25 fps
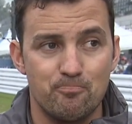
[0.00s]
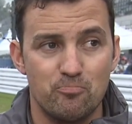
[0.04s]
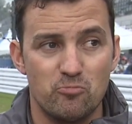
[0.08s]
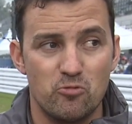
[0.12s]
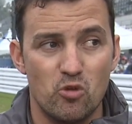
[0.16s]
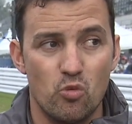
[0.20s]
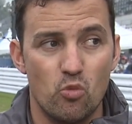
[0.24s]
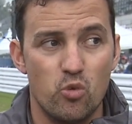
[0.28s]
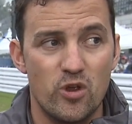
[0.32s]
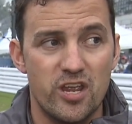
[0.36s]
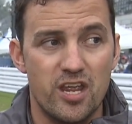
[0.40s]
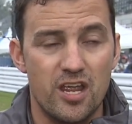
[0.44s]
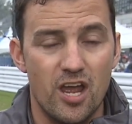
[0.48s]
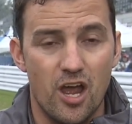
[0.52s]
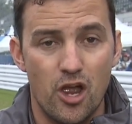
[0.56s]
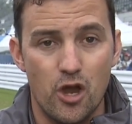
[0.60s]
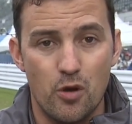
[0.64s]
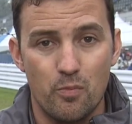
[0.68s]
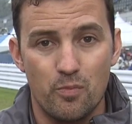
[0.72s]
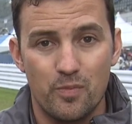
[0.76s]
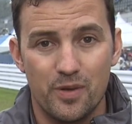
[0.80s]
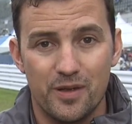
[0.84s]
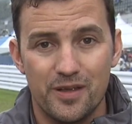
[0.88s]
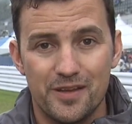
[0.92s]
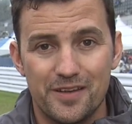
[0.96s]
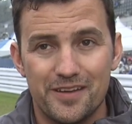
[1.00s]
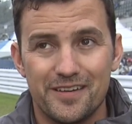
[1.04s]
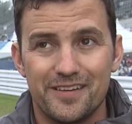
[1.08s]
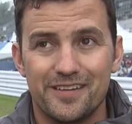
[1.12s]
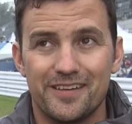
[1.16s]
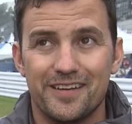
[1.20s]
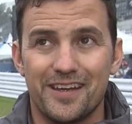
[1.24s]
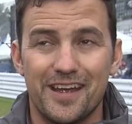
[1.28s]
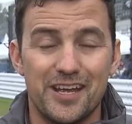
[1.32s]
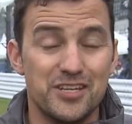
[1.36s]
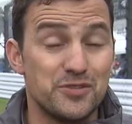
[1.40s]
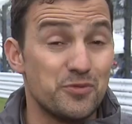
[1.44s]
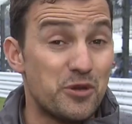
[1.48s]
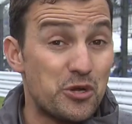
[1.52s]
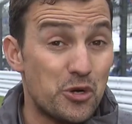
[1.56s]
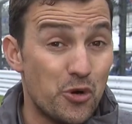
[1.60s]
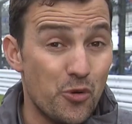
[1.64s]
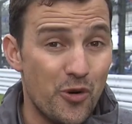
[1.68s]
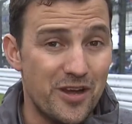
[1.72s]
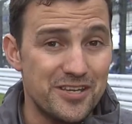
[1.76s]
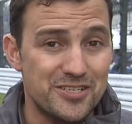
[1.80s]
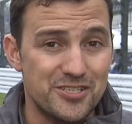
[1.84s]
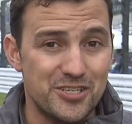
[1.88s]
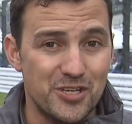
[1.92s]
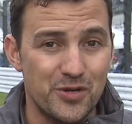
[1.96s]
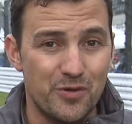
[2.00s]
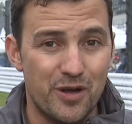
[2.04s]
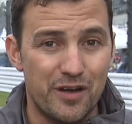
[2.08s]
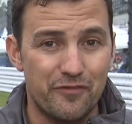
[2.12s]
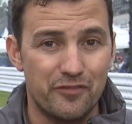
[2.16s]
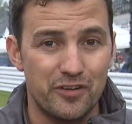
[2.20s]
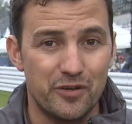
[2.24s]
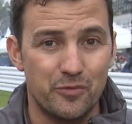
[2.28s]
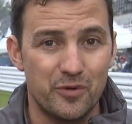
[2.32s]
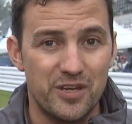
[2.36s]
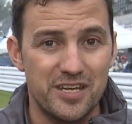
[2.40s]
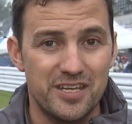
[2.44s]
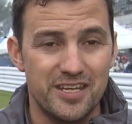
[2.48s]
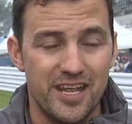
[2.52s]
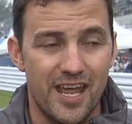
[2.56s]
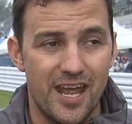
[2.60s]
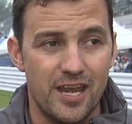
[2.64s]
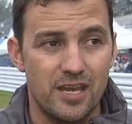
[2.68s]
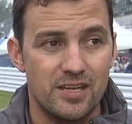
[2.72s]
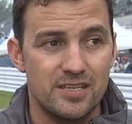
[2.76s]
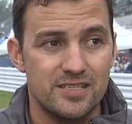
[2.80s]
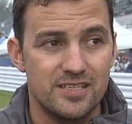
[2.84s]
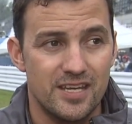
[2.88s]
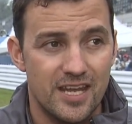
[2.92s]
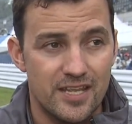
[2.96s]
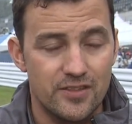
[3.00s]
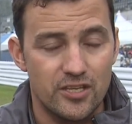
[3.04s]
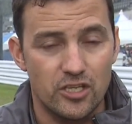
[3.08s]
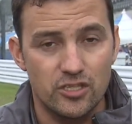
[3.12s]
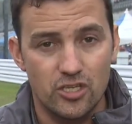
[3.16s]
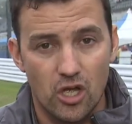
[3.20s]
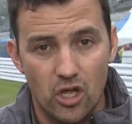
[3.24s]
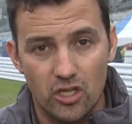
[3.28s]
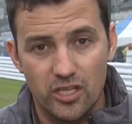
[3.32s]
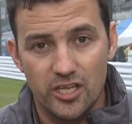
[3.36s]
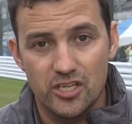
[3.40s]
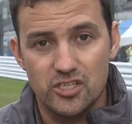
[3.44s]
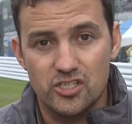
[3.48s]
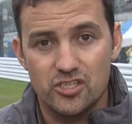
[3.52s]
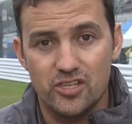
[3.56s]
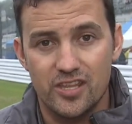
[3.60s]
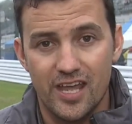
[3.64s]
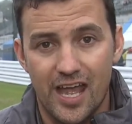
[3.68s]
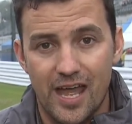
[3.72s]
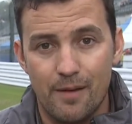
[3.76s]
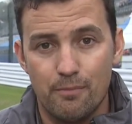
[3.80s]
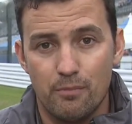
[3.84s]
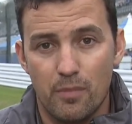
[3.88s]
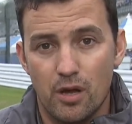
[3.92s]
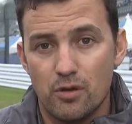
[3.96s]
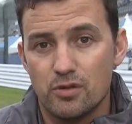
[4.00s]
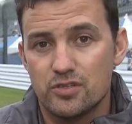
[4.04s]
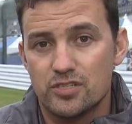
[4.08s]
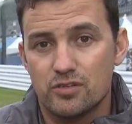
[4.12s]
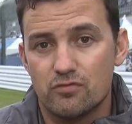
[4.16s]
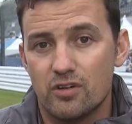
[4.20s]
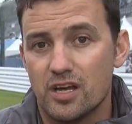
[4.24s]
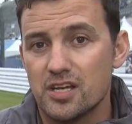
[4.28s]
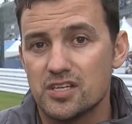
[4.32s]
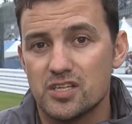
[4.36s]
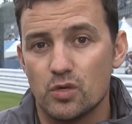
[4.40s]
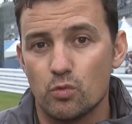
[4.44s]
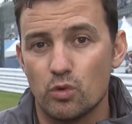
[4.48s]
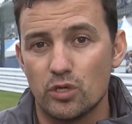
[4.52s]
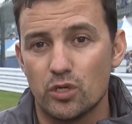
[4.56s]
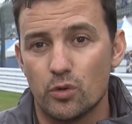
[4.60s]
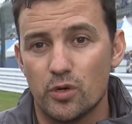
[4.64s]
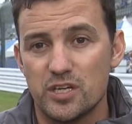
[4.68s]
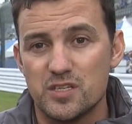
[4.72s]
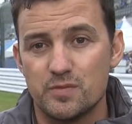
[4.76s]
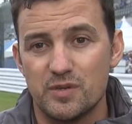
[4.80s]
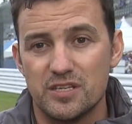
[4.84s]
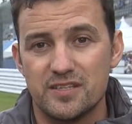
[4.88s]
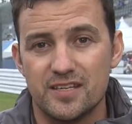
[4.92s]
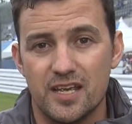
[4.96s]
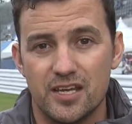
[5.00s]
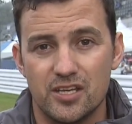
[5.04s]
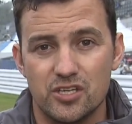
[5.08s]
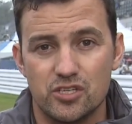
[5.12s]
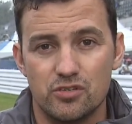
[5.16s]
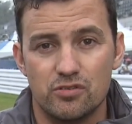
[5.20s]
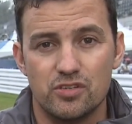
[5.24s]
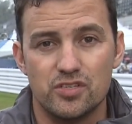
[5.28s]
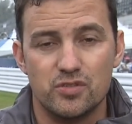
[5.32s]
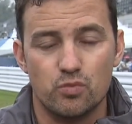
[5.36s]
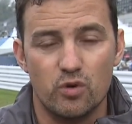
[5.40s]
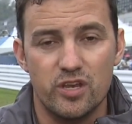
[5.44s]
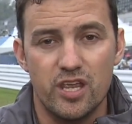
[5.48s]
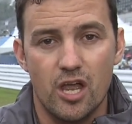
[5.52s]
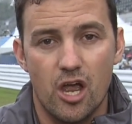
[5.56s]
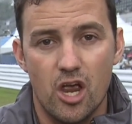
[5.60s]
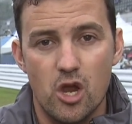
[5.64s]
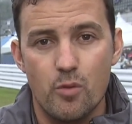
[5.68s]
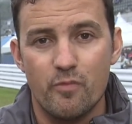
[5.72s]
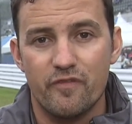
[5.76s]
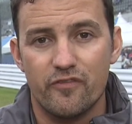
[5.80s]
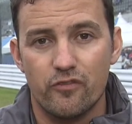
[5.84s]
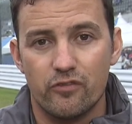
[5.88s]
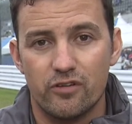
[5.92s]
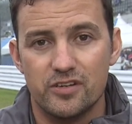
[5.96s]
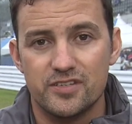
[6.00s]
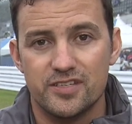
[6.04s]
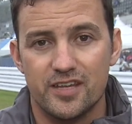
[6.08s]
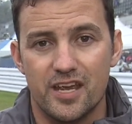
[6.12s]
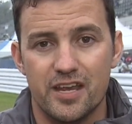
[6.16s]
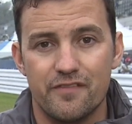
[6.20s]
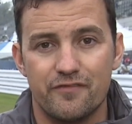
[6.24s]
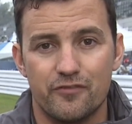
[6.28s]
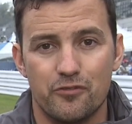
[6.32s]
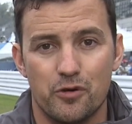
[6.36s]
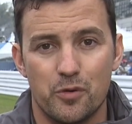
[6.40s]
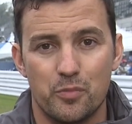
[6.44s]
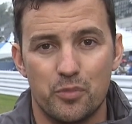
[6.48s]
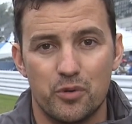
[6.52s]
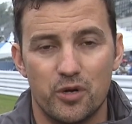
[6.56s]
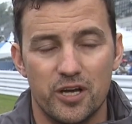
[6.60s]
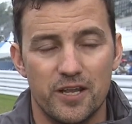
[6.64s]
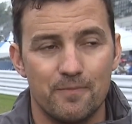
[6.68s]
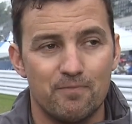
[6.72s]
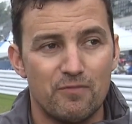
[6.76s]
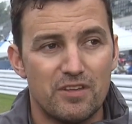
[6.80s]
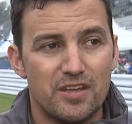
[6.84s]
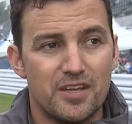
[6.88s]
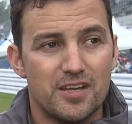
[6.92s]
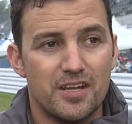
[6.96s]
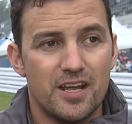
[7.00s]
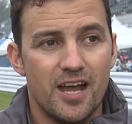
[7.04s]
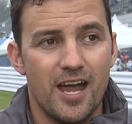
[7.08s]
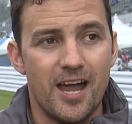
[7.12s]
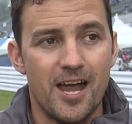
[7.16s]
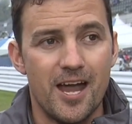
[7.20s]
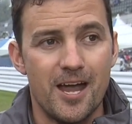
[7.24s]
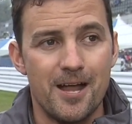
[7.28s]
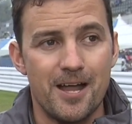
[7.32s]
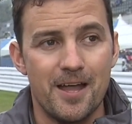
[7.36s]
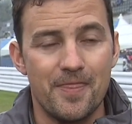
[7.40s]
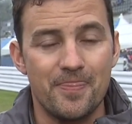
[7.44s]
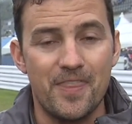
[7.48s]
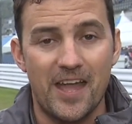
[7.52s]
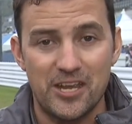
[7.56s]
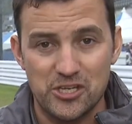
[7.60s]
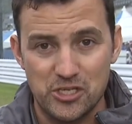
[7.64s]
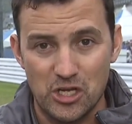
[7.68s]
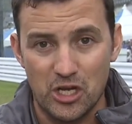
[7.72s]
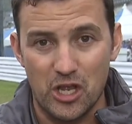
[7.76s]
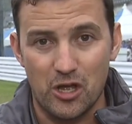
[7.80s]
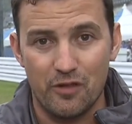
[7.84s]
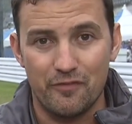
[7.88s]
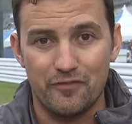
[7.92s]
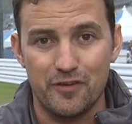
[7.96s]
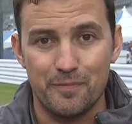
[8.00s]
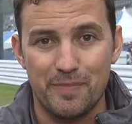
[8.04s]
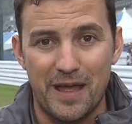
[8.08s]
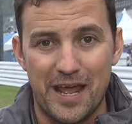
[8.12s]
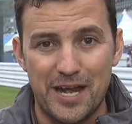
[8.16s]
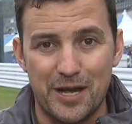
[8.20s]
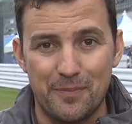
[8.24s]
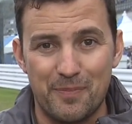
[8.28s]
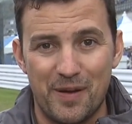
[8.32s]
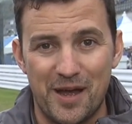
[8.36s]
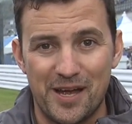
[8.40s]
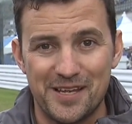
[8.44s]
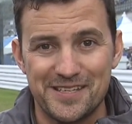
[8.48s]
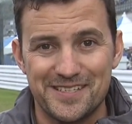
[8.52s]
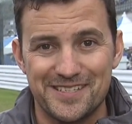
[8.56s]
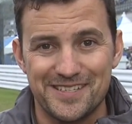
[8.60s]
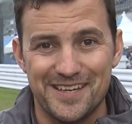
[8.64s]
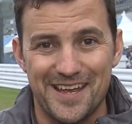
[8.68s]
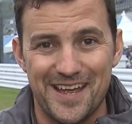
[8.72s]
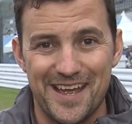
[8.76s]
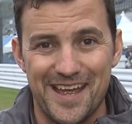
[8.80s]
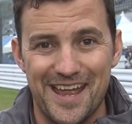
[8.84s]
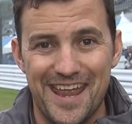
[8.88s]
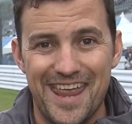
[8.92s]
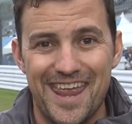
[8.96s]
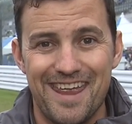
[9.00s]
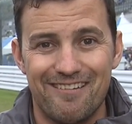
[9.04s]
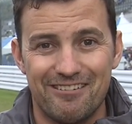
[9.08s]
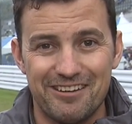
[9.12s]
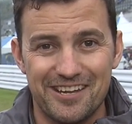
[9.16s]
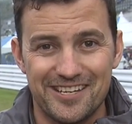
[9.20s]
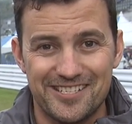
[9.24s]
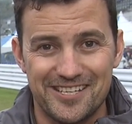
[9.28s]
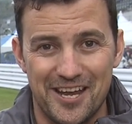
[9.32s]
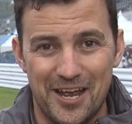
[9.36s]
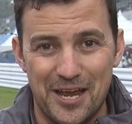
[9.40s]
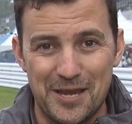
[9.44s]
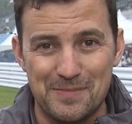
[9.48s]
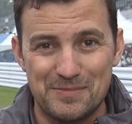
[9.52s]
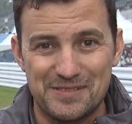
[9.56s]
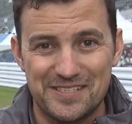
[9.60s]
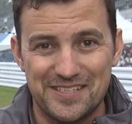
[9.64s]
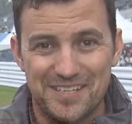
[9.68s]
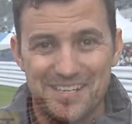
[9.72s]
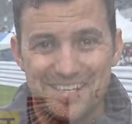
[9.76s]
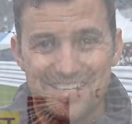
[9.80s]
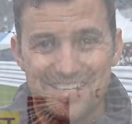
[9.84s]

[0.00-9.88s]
We hope, as we always do every weekend, in the knowledge that motor racing will always be dangerous, we hope for a safe Grand Prix. That's your lot from Paddock Pass. Here are your times,